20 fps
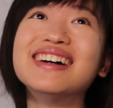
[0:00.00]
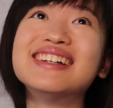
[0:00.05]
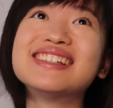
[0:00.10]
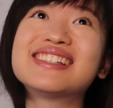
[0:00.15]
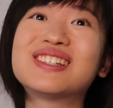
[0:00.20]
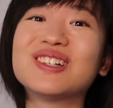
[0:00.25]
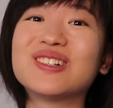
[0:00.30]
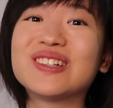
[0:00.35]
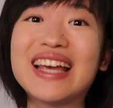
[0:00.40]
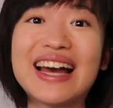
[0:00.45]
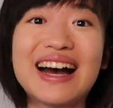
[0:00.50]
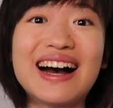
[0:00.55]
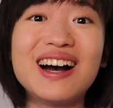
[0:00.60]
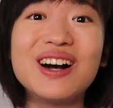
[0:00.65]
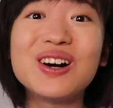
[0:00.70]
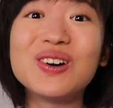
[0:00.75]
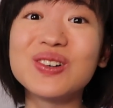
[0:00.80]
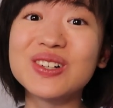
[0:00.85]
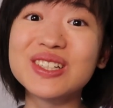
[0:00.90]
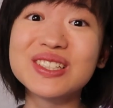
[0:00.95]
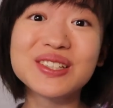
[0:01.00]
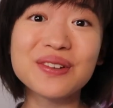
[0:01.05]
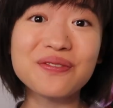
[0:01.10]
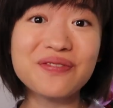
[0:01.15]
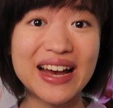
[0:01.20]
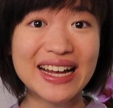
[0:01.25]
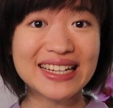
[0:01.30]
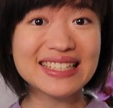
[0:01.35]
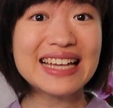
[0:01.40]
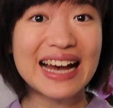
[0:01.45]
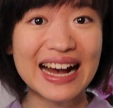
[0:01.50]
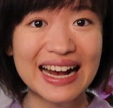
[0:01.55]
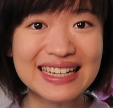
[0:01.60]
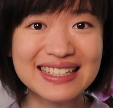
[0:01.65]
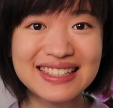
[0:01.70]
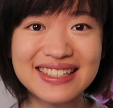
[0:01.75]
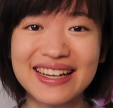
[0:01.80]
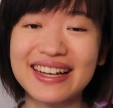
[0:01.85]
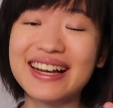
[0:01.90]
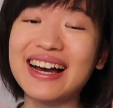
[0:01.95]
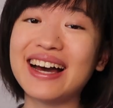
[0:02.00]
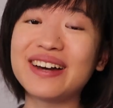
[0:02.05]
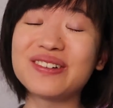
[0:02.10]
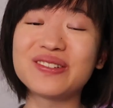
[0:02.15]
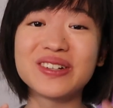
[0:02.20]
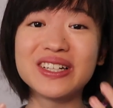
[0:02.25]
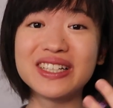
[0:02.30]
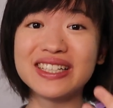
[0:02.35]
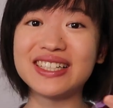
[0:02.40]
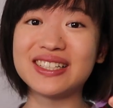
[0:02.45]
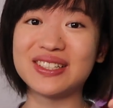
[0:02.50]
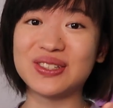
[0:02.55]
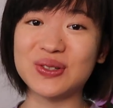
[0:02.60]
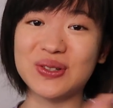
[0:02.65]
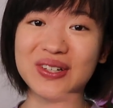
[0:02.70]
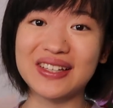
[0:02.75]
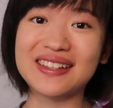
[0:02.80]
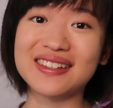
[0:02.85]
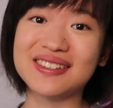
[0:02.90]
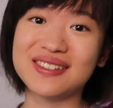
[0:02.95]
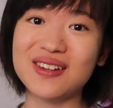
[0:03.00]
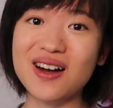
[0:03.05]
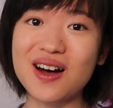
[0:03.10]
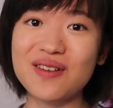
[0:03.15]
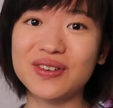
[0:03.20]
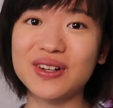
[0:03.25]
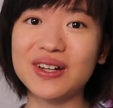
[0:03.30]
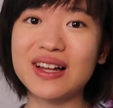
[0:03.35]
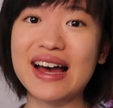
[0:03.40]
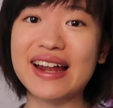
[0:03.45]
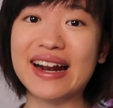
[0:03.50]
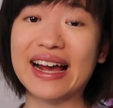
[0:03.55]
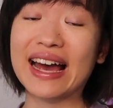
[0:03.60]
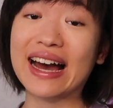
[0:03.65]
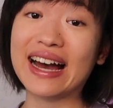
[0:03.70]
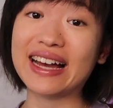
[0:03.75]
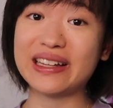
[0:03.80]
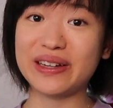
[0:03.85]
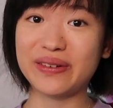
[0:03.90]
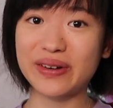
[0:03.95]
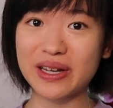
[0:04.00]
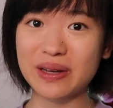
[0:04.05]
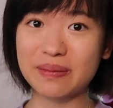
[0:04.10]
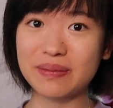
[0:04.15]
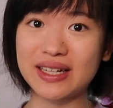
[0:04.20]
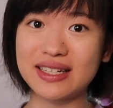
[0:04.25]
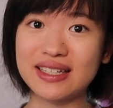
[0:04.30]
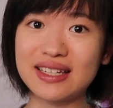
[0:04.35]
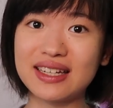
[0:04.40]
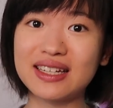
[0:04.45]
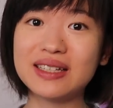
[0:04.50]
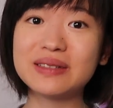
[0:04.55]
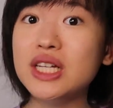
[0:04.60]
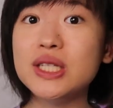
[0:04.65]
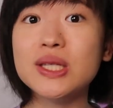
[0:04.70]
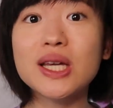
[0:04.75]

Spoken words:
so yeah, it was fantastic. I really enjoyed this novel and I highly recommend it.